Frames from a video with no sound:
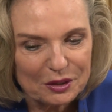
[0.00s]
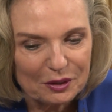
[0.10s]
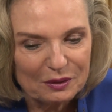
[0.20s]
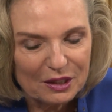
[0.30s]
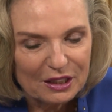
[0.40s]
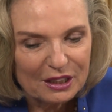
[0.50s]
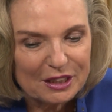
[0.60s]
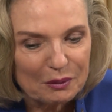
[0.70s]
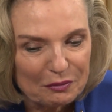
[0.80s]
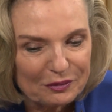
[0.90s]
So
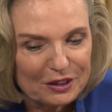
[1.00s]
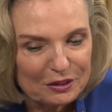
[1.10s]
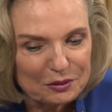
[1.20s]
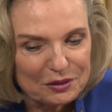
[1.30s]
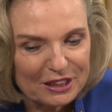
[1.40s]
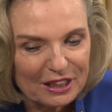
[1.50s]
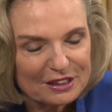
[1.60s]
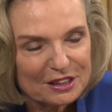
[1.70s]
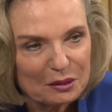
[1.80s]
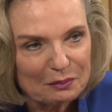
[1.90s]
they were very
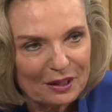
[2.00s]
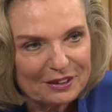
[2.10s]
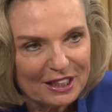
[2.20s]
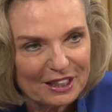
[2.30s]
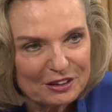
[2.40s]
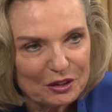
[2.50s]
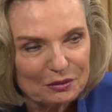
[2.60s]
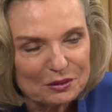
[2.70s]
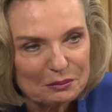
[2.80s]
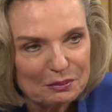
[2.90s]
enthusiastic about that.
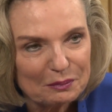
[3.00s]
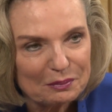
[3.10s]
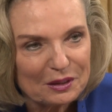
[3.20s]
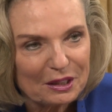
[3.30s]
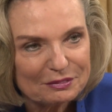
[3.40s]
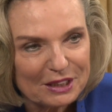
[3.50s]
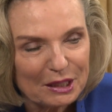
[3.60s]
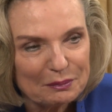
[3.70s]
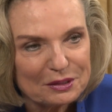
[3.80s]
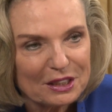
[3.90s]
The older people have
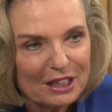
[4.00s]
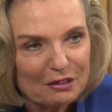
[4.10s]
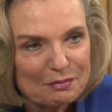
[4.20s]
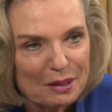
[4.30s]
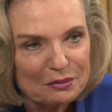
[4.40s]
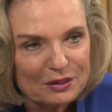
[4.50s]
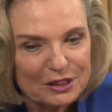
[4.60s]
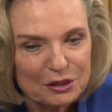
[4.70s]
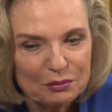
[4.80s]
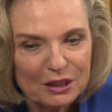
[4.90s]
tapes, they have
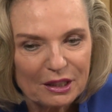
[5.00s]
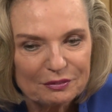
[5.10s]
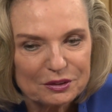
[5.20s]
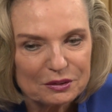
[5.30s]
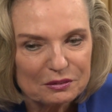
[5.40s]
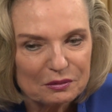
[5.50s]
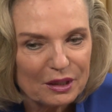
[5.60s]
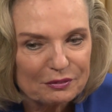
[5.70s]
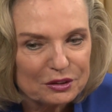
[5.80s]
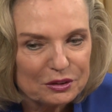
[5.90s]
memories. We have to
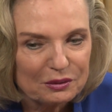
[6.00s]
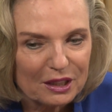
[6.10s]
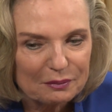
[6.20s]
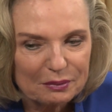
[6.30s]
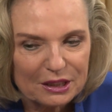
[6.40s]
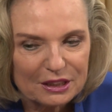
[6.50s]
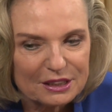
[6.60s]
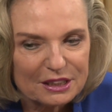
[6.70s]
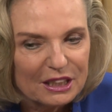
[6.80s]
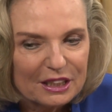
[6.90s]
do that
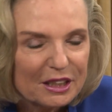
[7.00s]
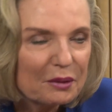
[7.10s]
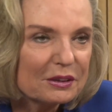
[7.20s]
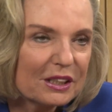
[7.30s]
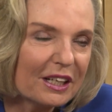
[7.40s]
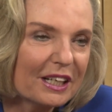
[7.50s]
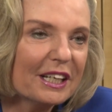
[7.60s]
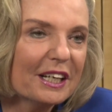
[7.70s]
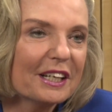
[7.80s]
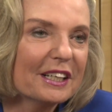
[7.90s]
because they will
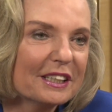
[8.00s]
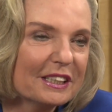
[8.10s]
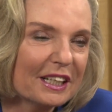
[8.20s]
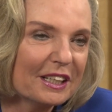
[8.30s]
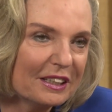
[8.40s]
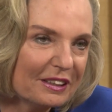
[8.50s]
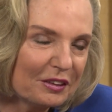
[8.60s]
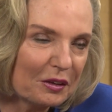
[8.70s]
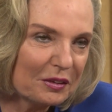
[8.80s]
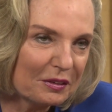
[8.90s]
die, and
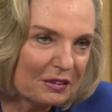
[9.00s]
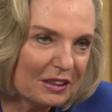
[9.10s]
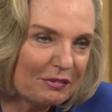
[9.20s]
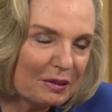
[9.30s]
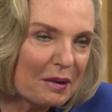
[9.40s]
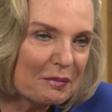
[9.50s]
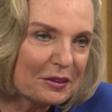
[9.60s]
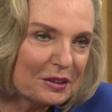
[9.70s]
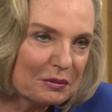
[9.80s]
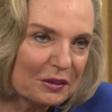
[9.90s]
the living
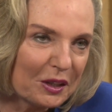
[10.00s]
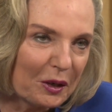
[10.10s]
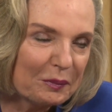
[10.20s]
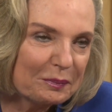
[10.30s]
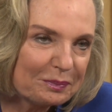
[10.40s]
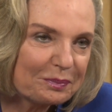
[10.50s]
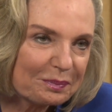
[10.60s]
memories will go.